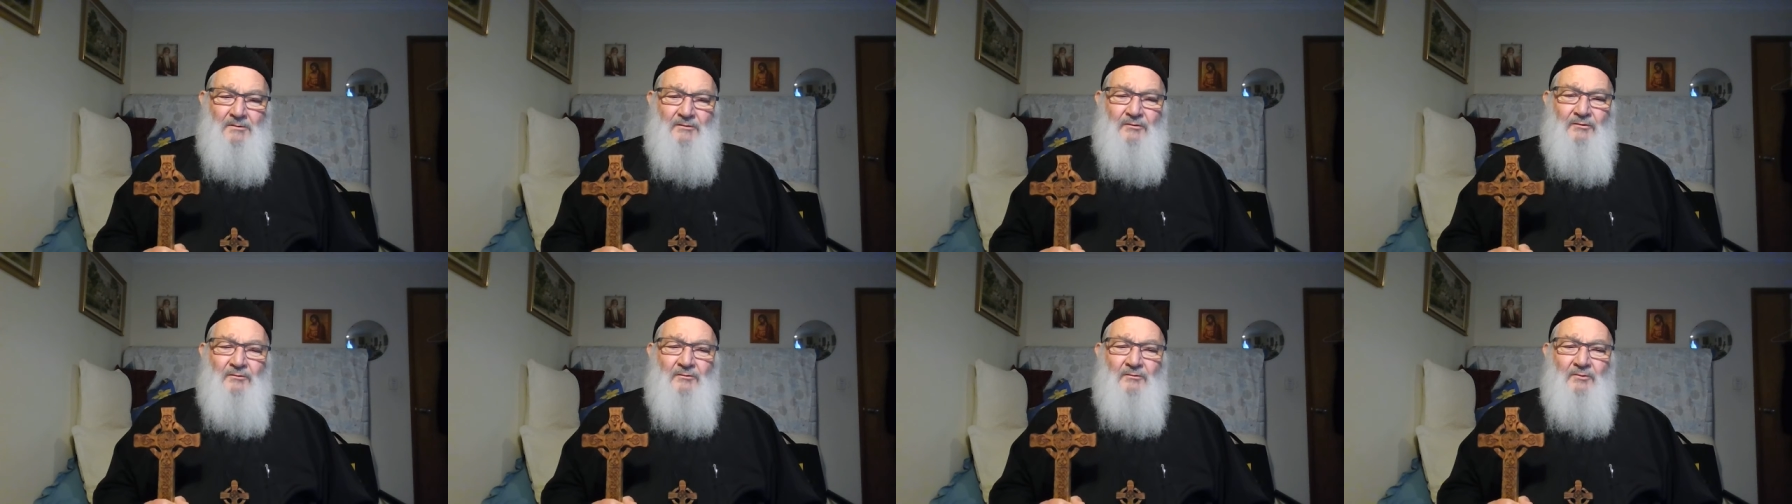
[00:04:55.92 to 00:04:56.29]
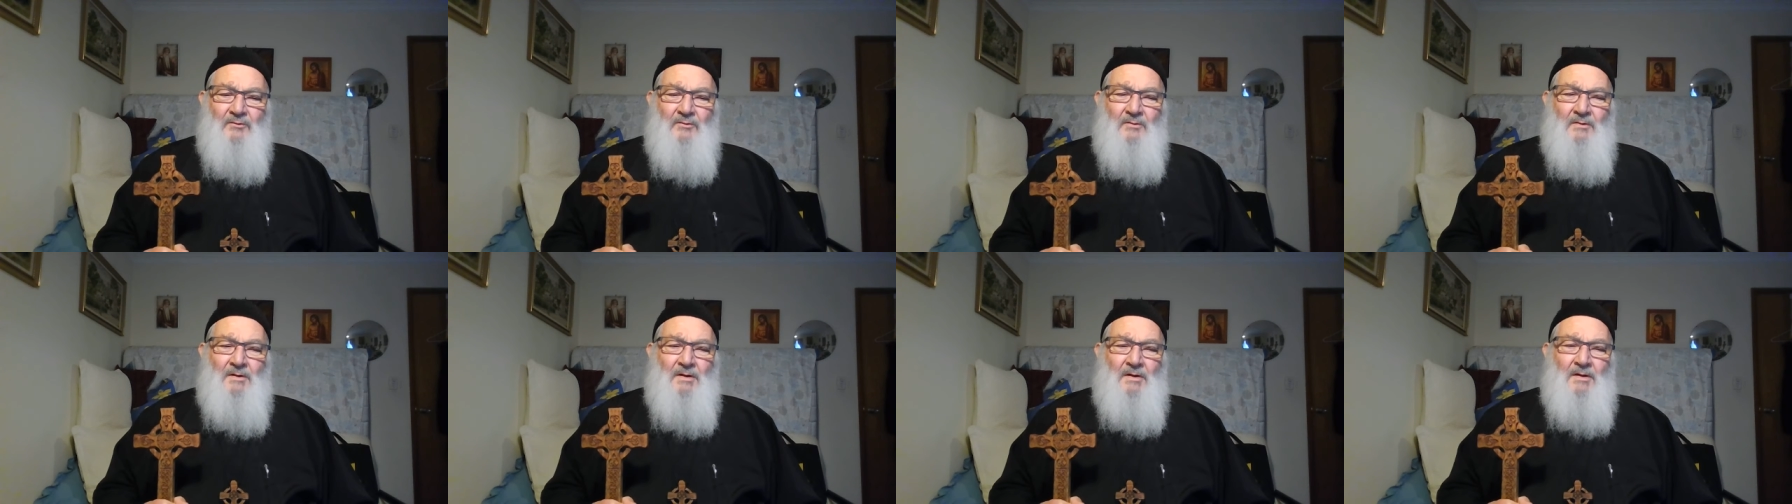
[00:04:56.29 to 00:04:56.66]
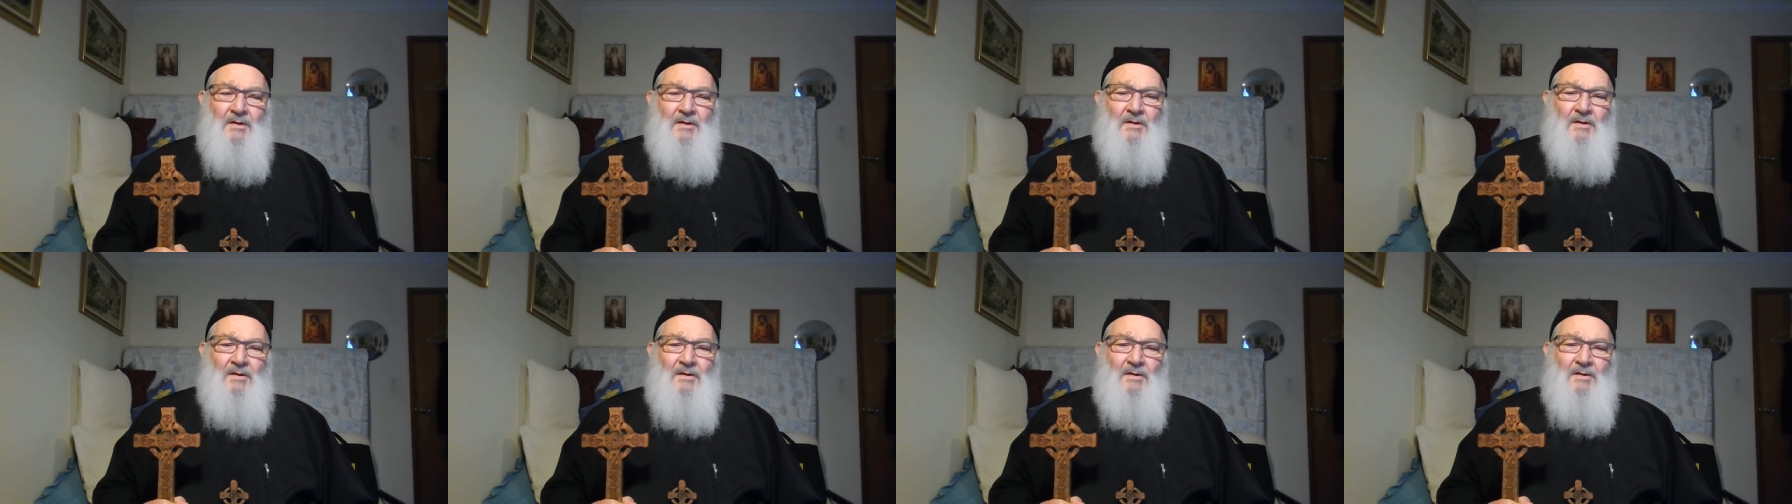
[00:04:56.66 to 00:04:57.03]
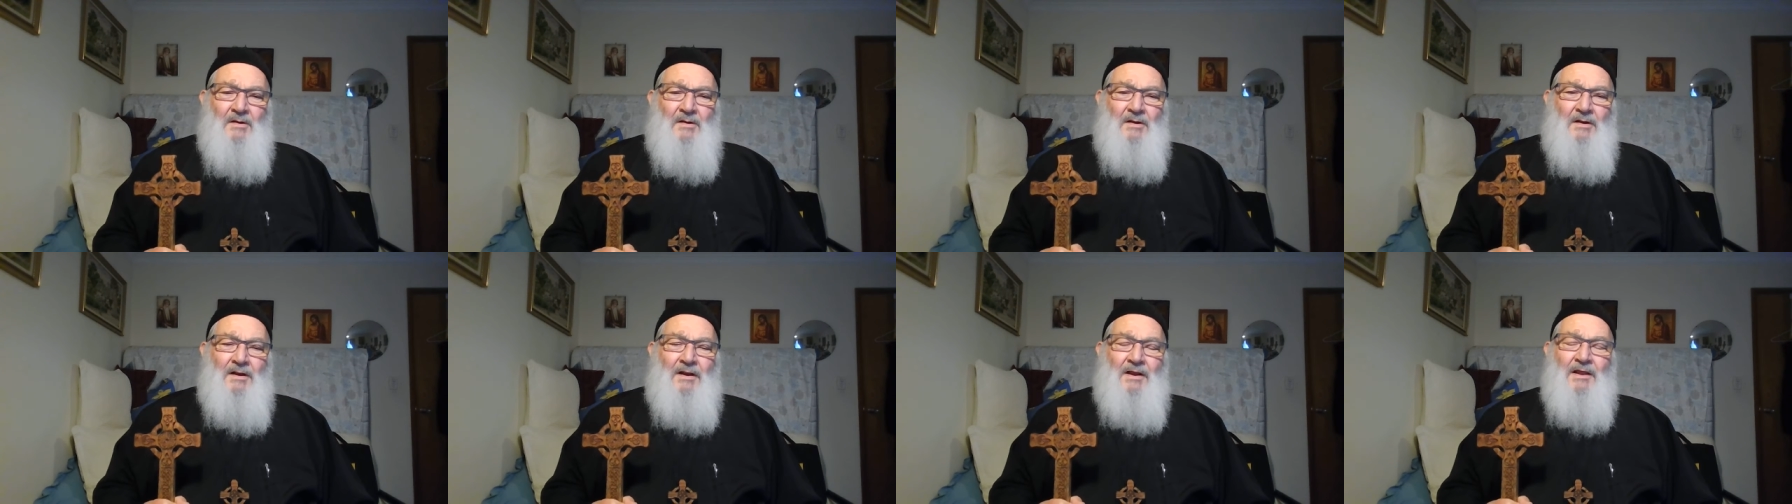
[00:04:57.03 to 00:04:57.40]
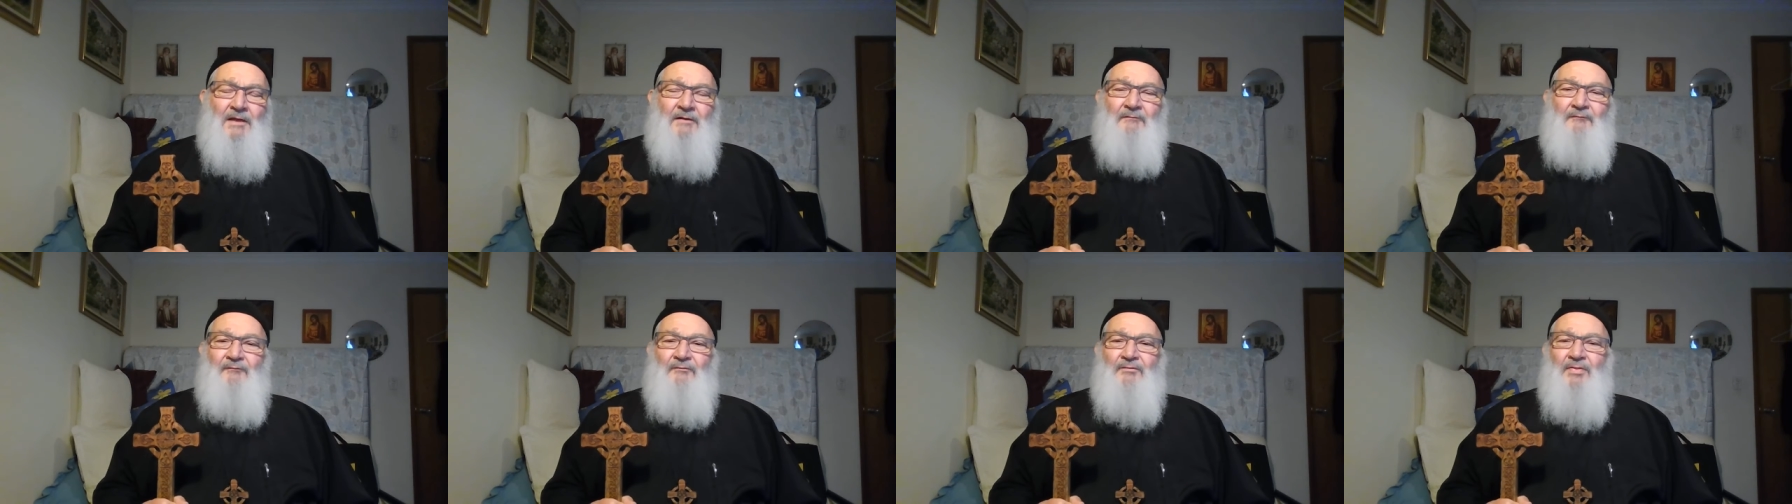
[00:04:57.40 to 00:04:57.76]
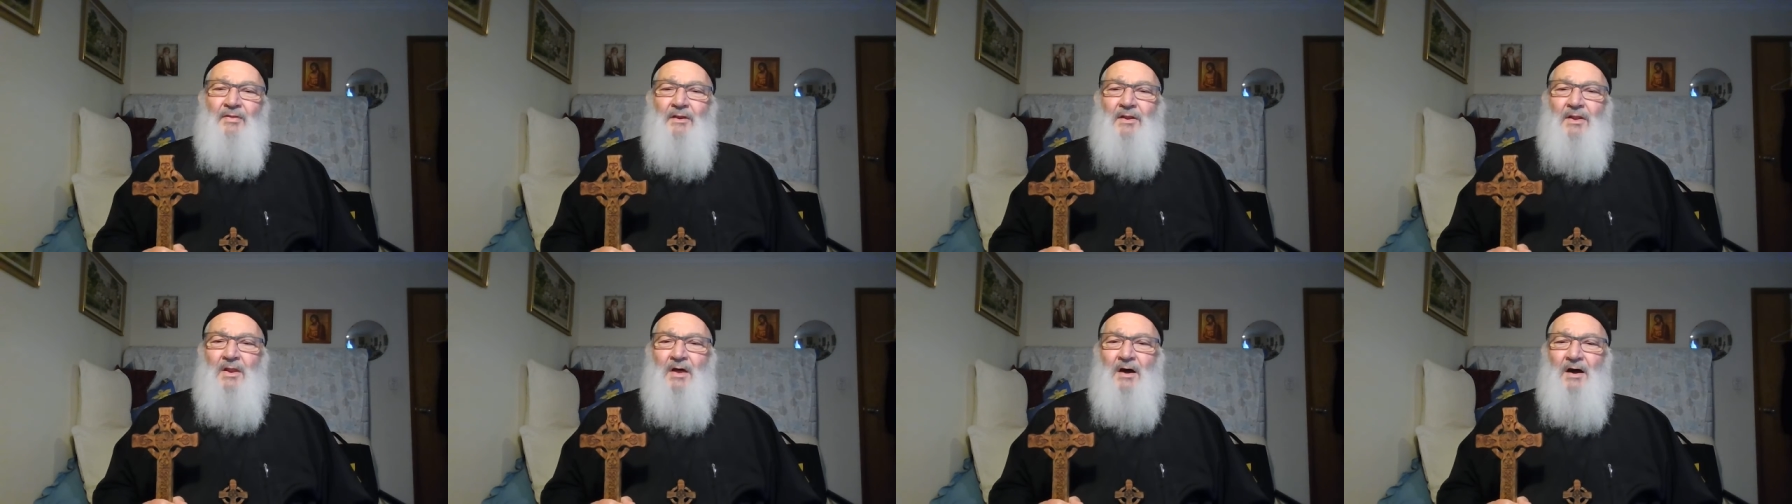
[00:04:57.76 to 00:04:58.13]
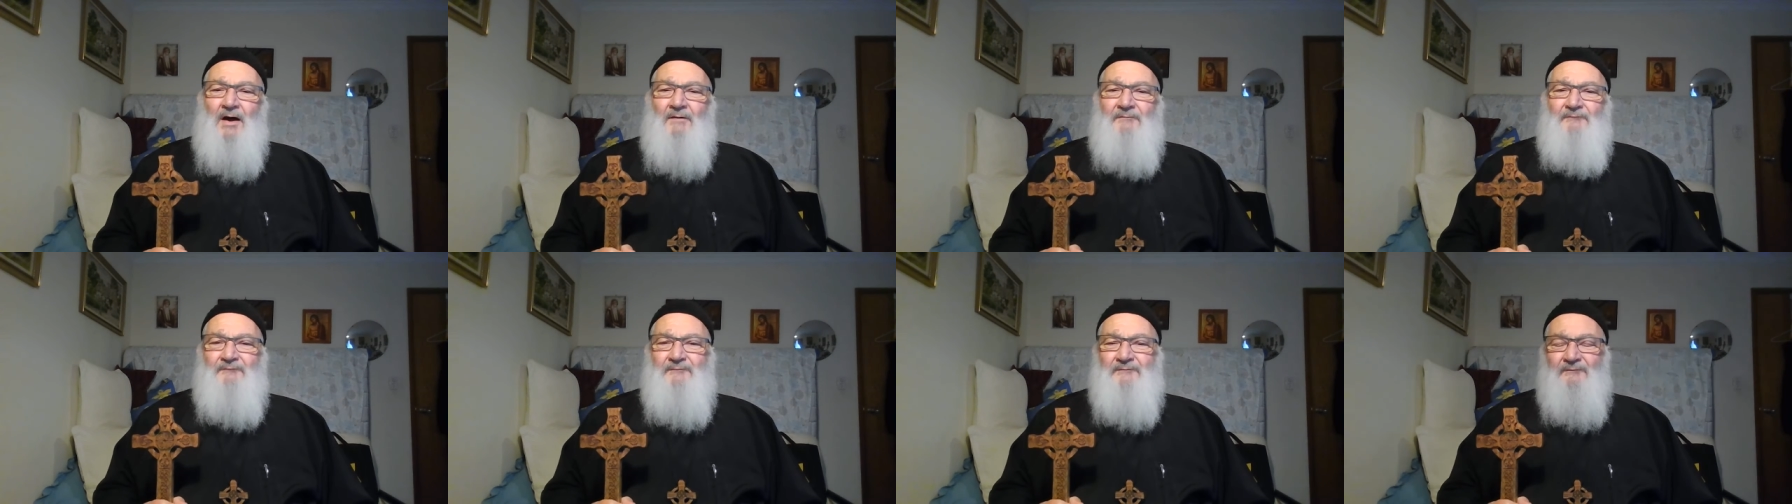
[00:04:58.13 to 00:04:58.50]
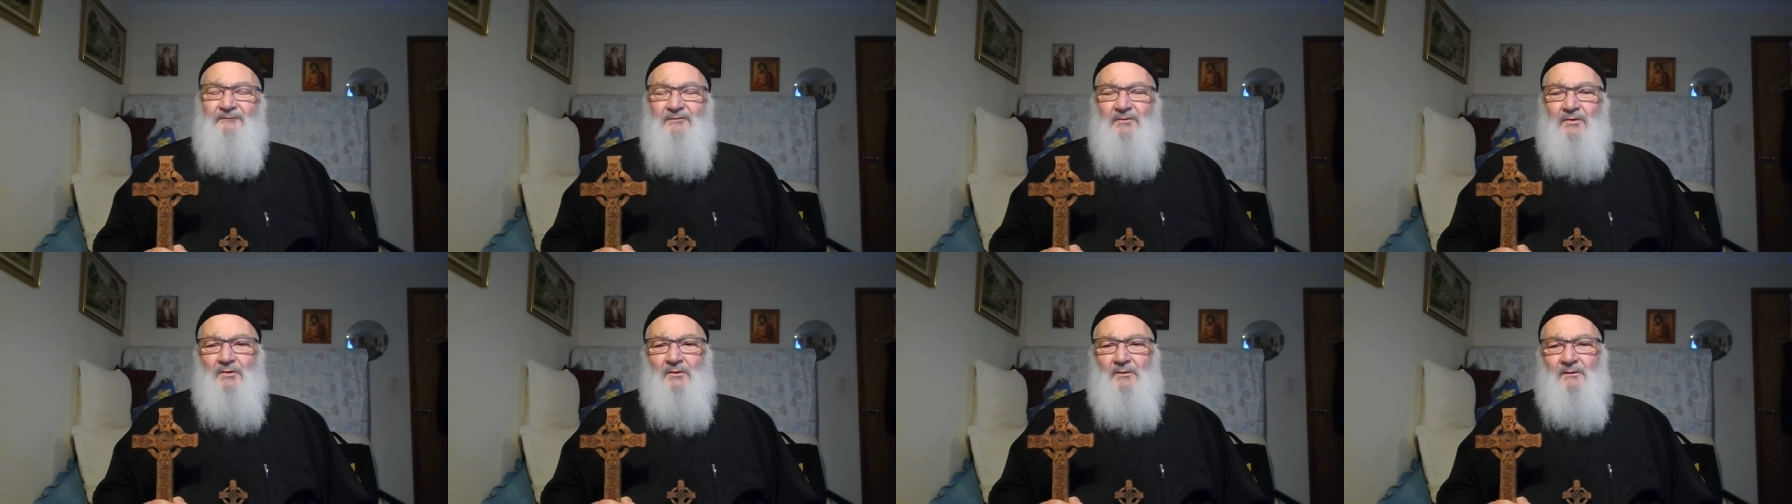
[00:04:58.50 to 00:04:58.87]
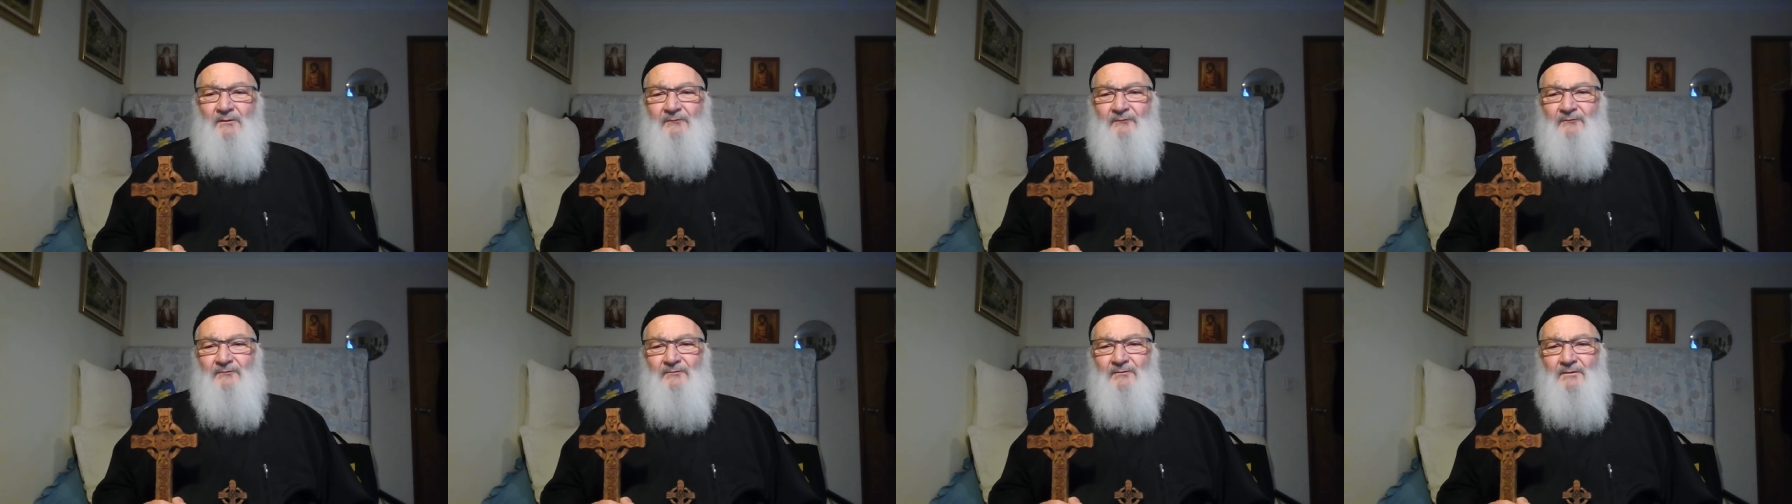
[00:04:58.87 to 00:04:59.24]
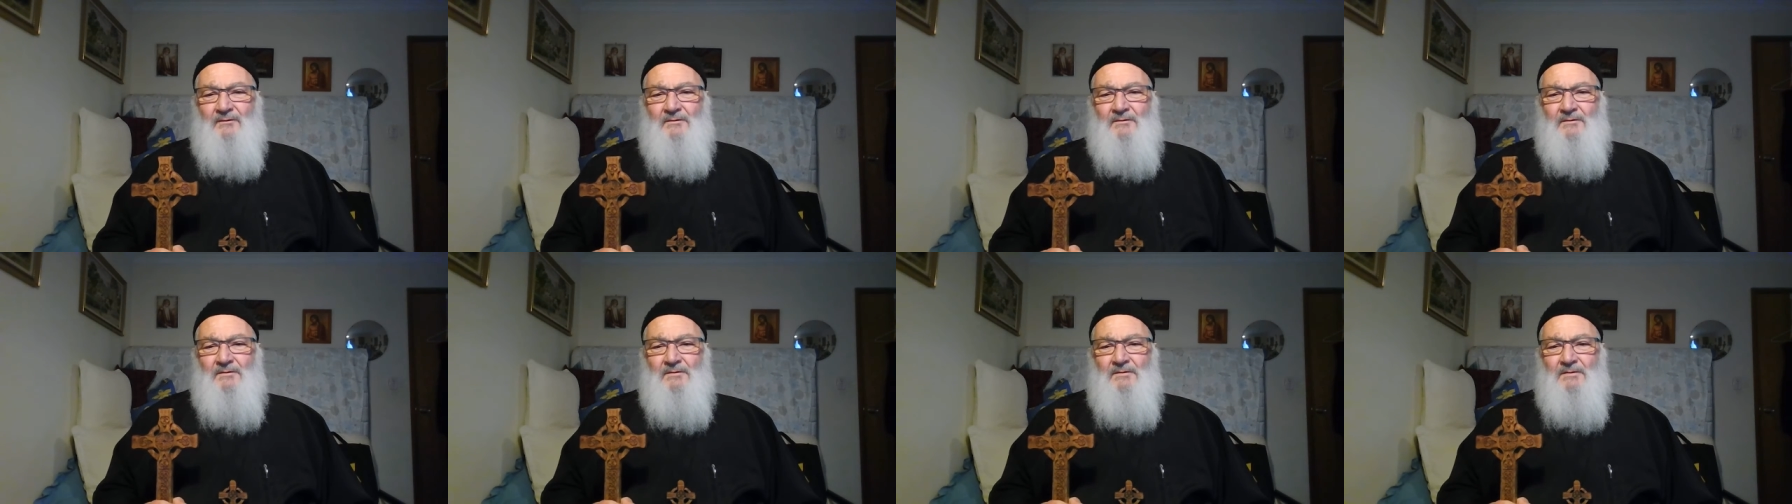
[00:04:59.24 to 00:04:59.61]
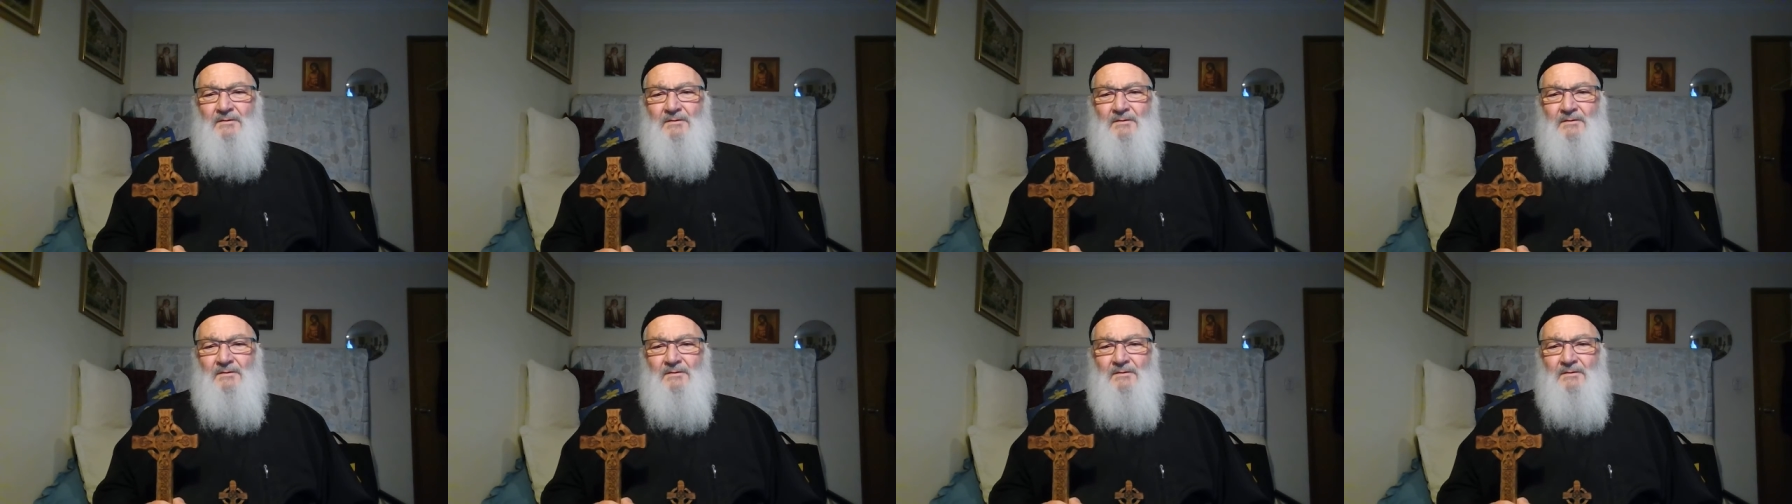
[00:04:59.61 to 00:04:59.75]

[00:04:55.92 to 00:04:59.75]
to live the life of a Christian